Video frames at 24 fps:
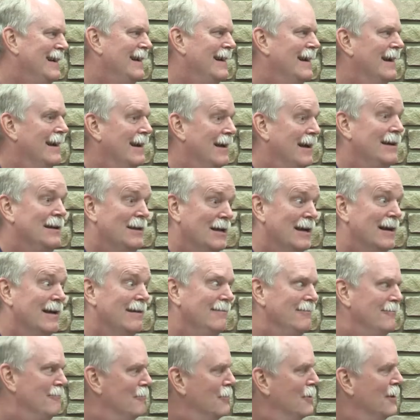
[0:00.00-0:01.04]
and I
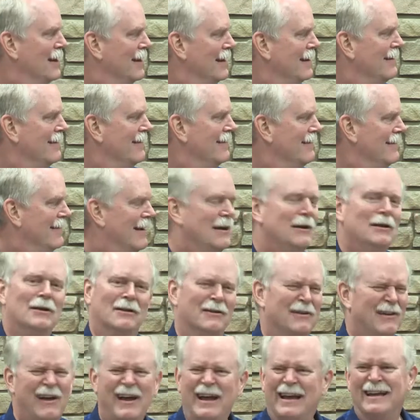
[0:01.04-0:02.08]
did, but I
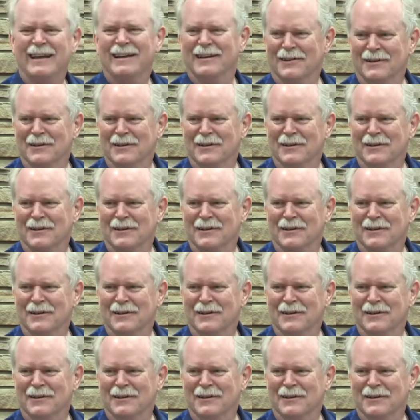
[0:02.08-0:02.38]
didn't like it